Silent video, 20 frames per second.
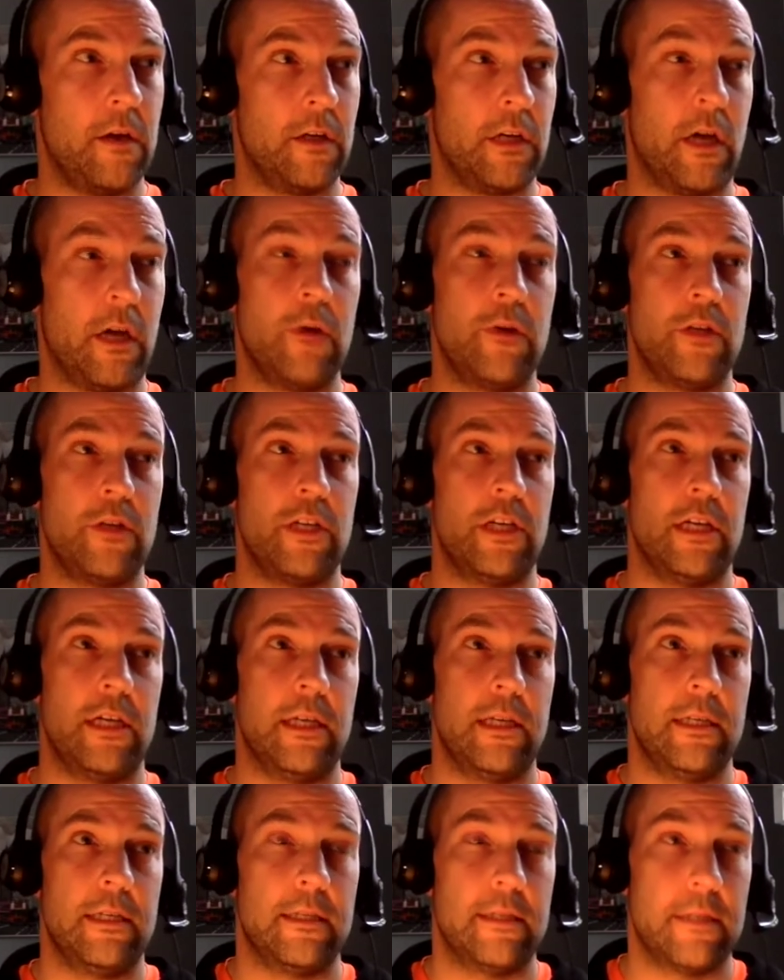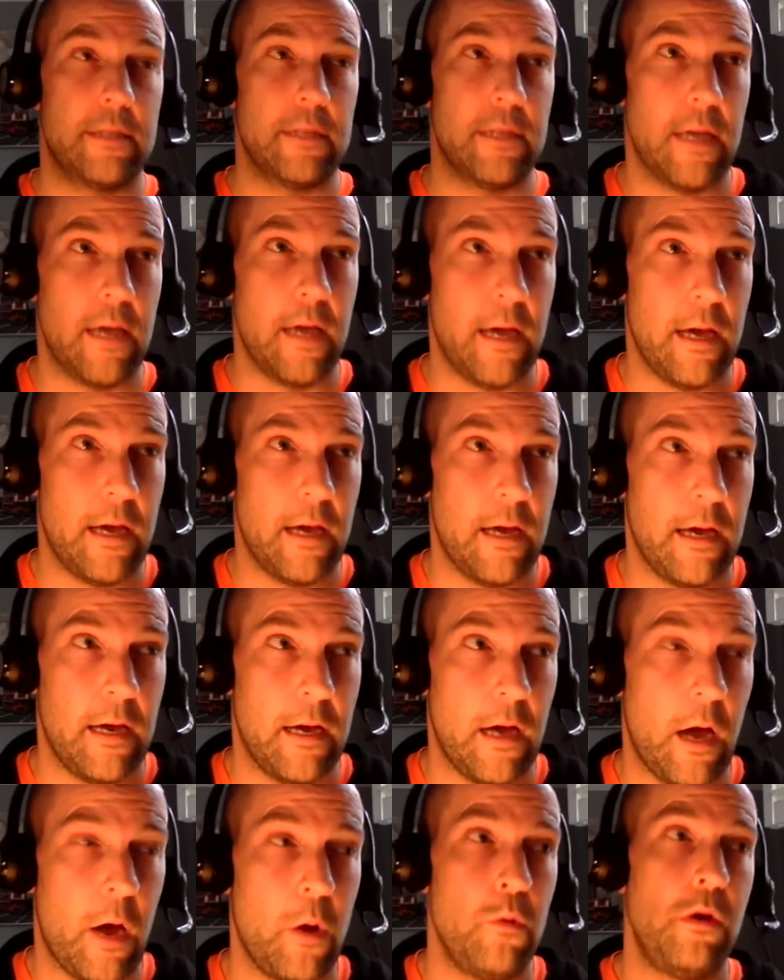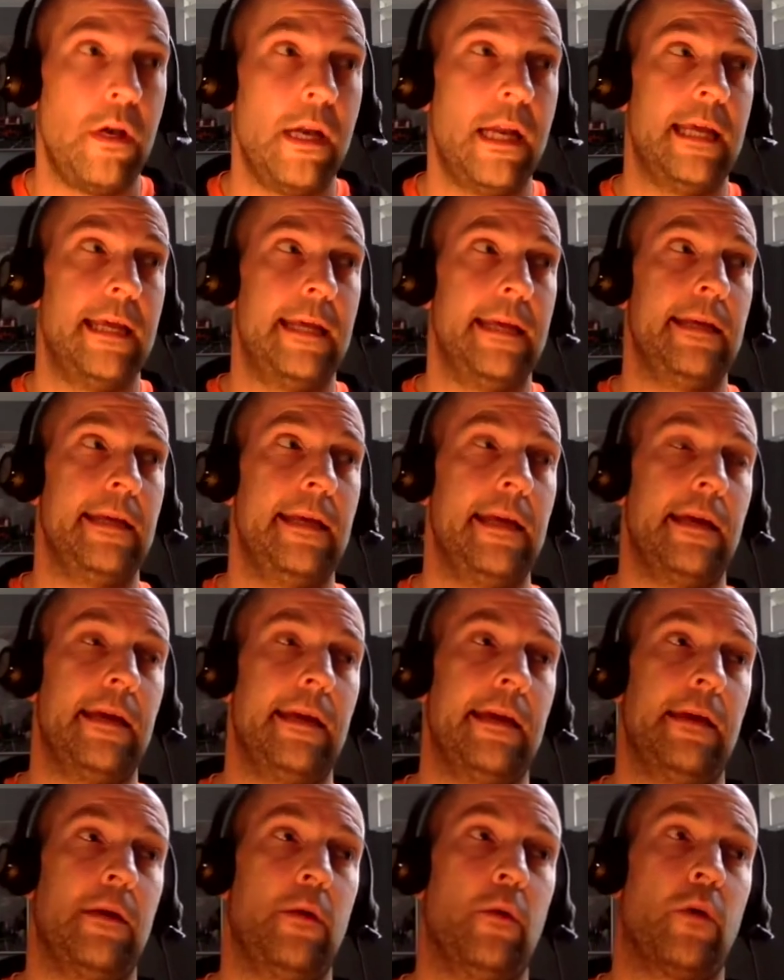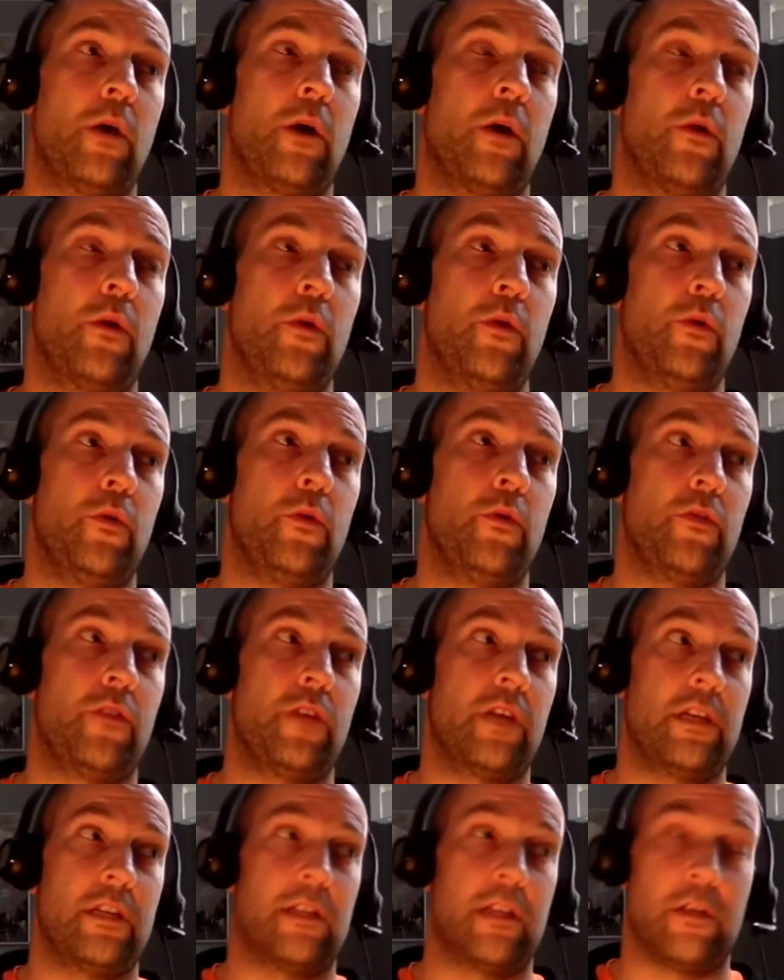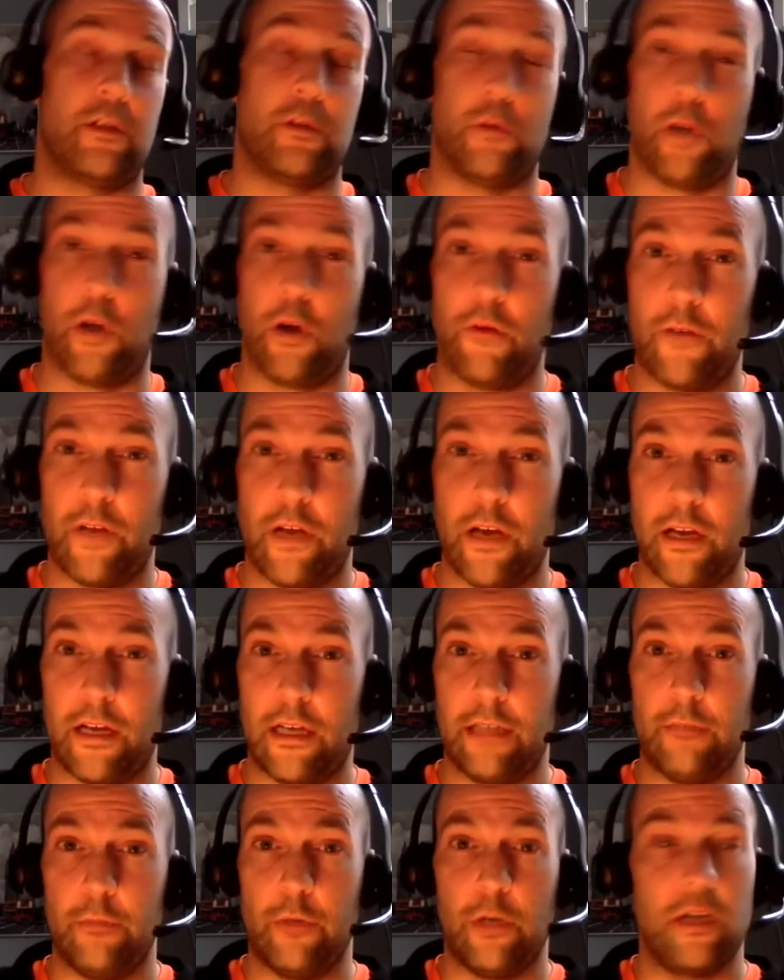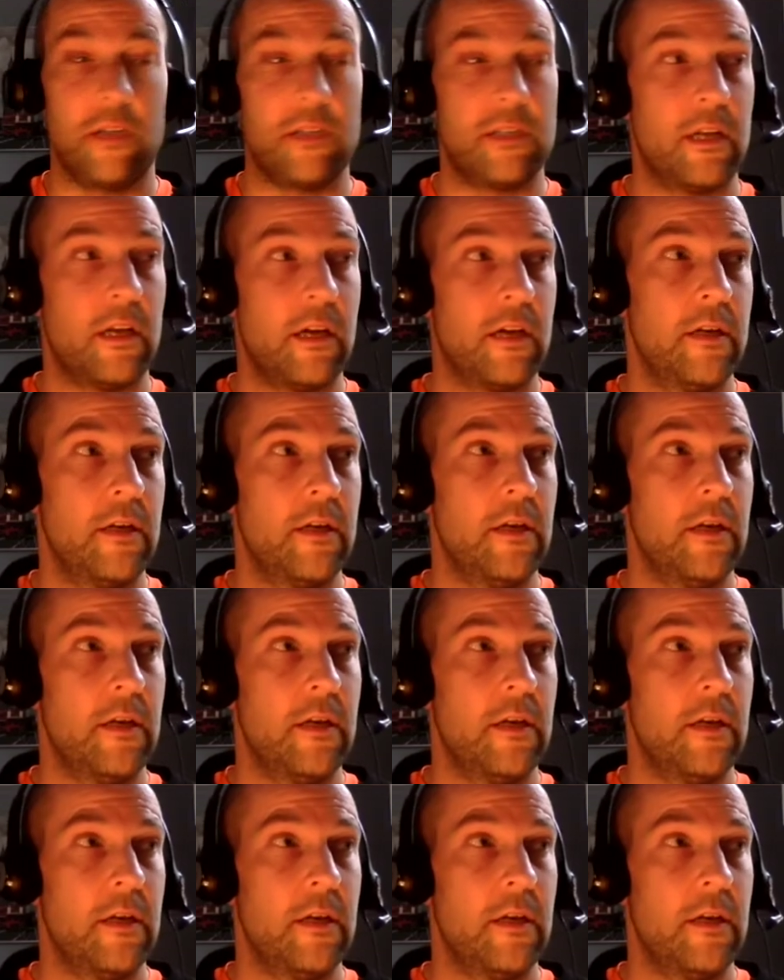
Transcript: coaches only, although they do a lot of learning, we like to learn,